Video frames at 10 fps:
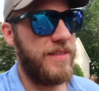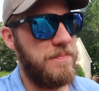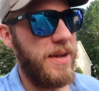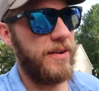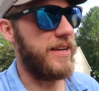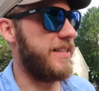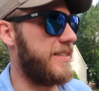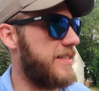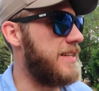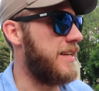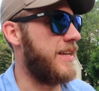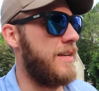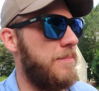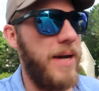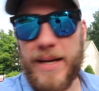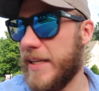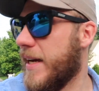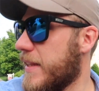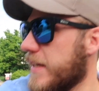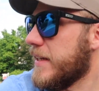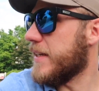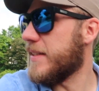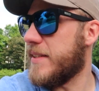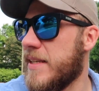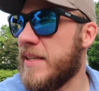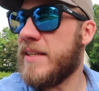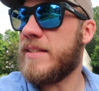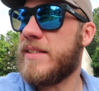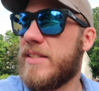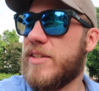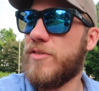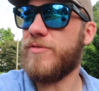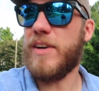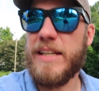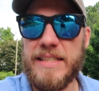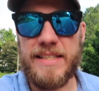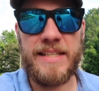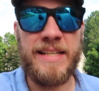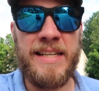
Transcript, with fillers: Mary's body, I think, is still fighting